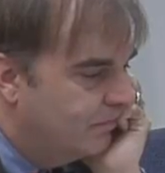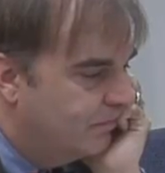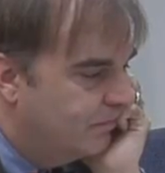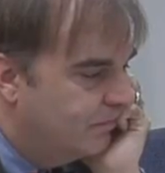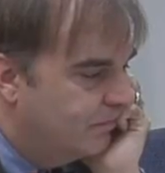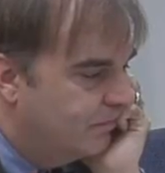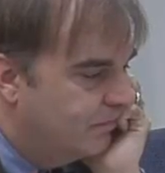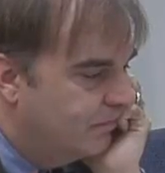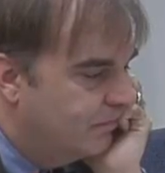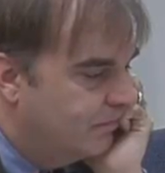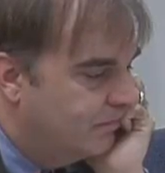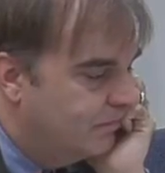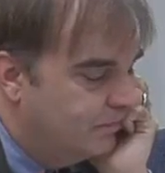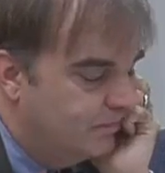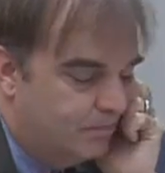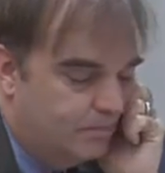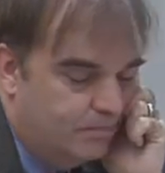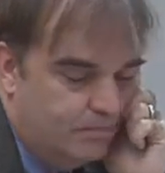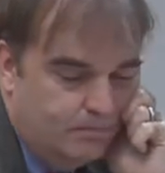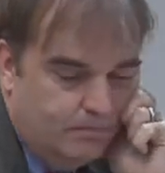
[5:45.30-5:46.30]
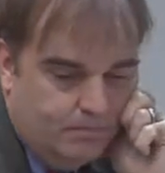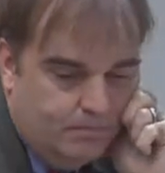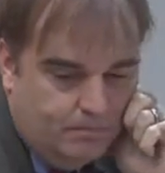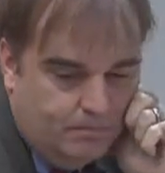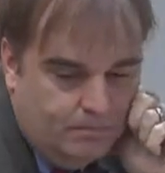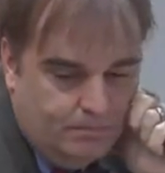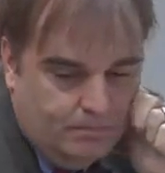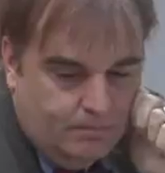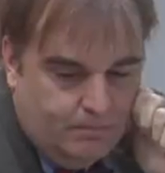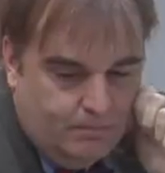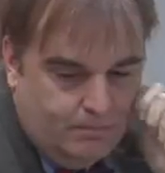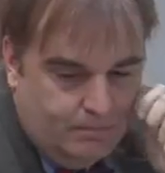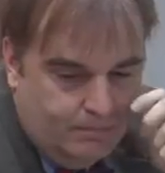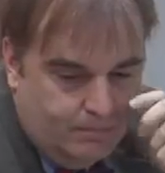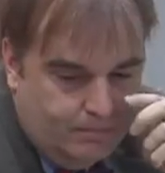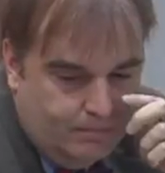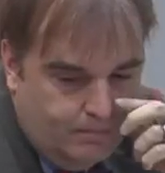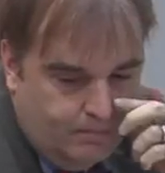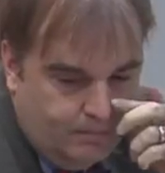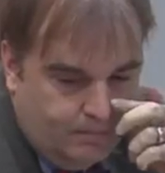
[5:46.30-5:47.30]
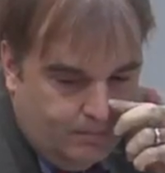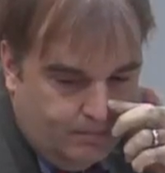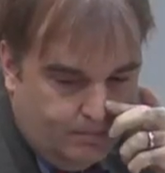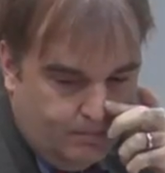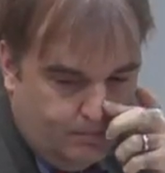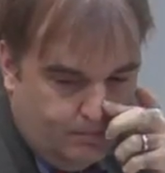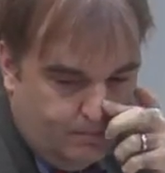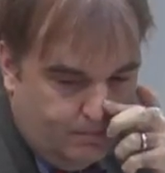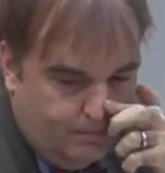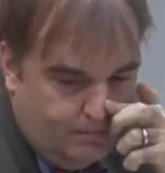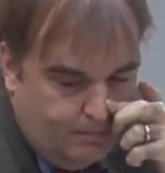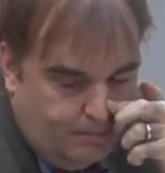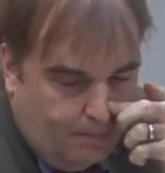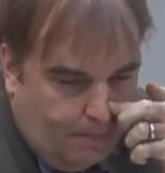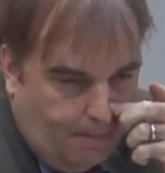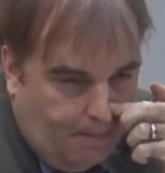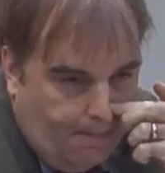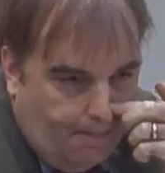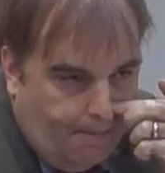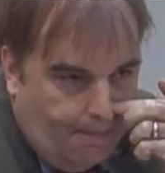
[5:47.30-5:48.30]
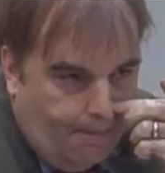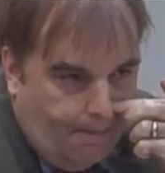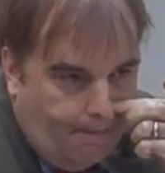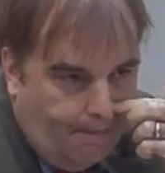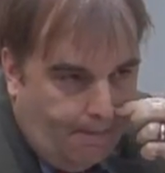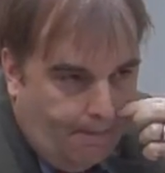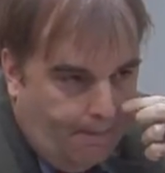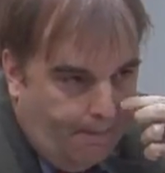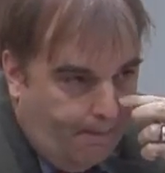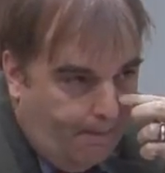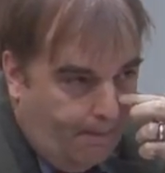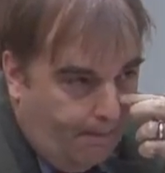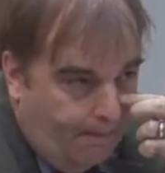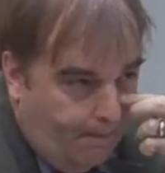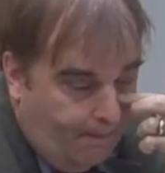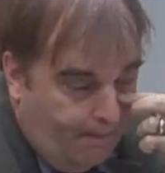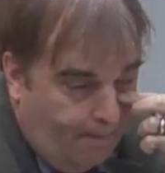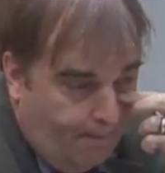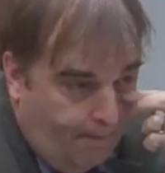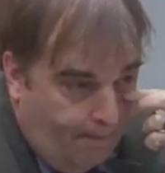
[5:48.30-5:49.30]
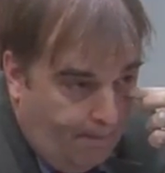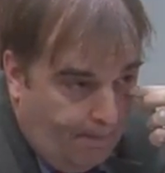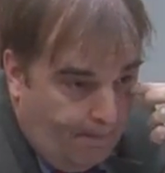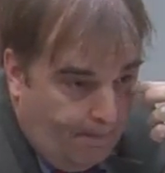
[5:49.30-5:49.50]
[no speech]